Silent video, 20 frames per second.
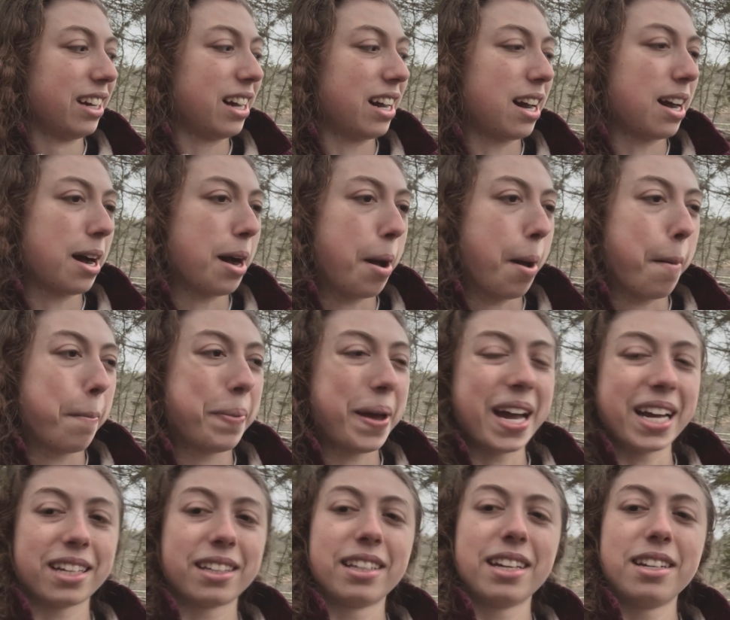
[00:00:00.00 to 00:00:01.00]
Uh,
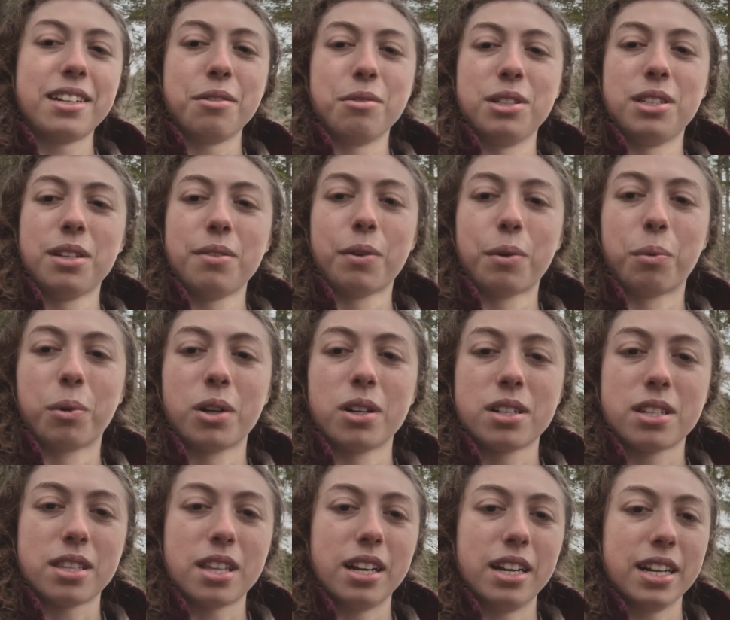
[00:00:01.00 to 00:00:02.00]
back then, it was even
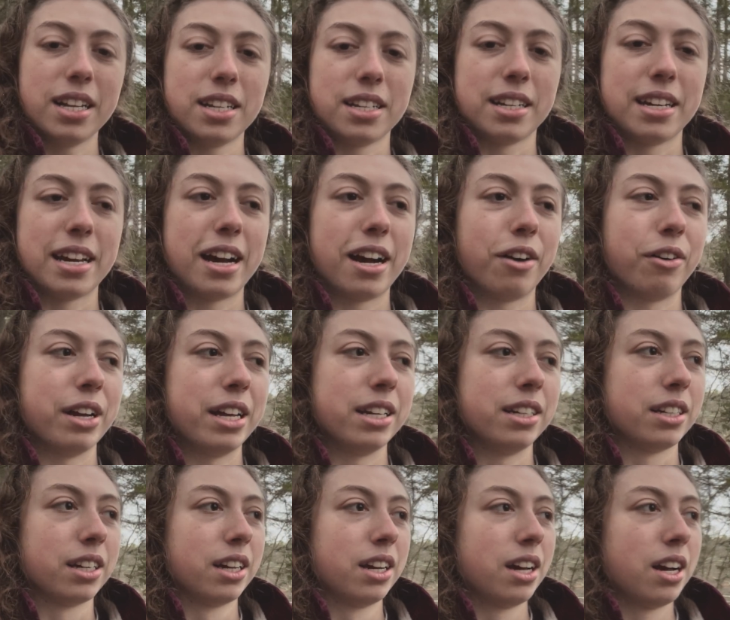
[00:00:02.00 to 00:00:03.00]
worse than it is now,
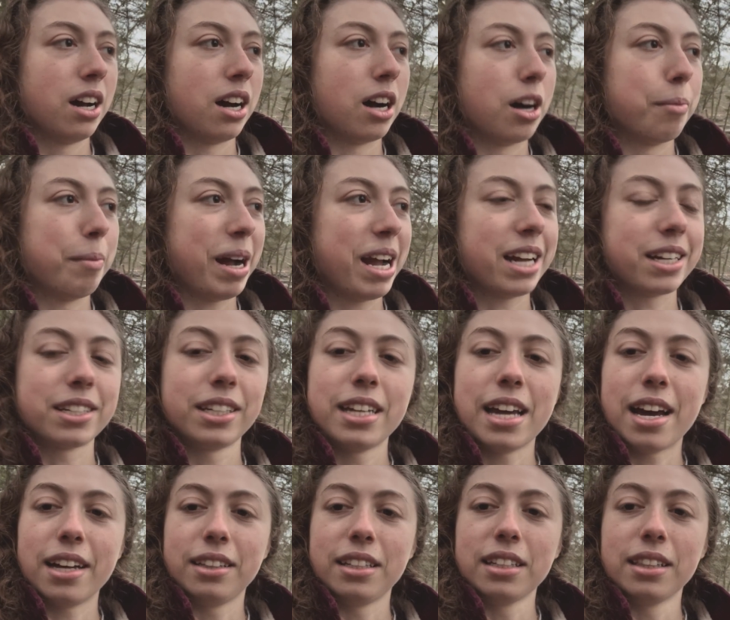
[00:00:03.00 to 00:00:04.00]
and um, I actually
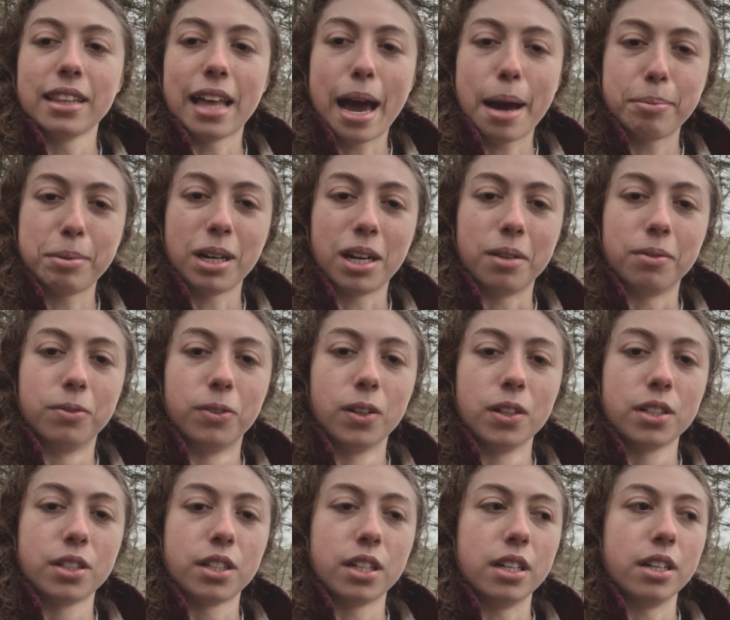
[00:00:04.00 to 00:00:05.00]
had the laptop
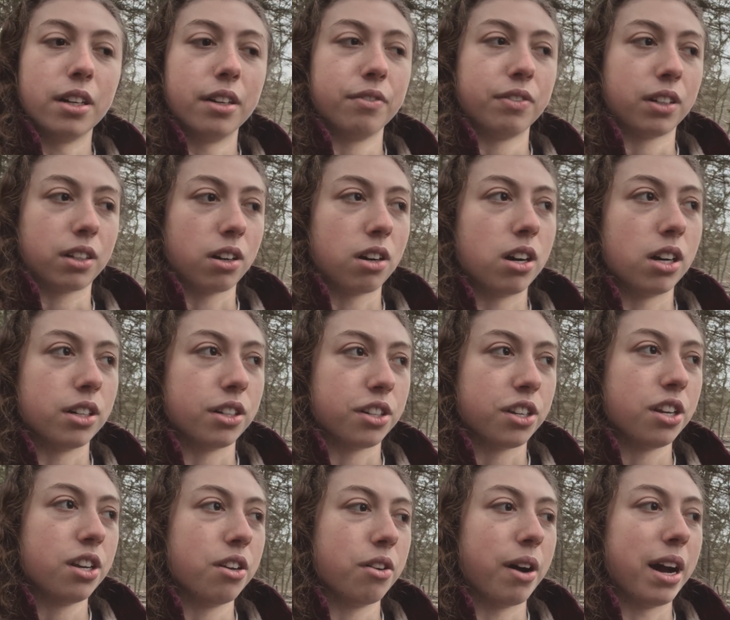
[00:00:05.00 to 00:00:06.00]
version of the card
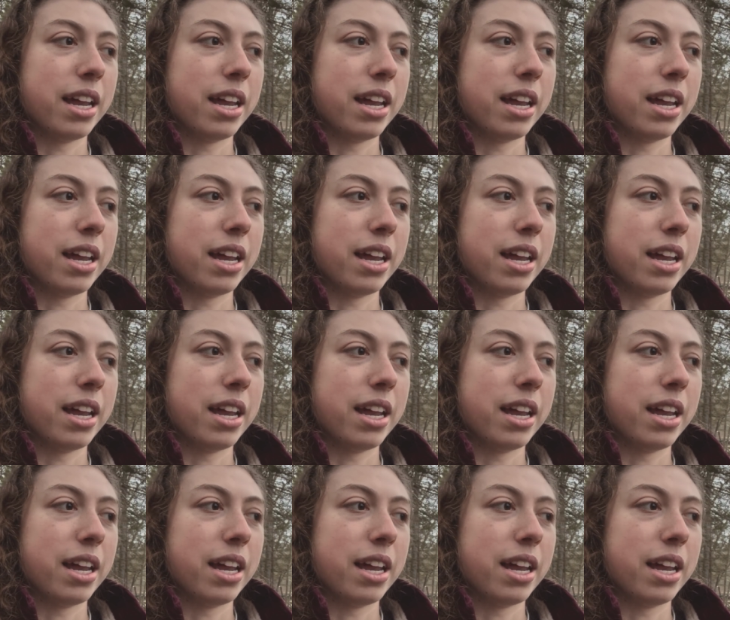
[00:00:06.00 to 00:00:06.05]
too.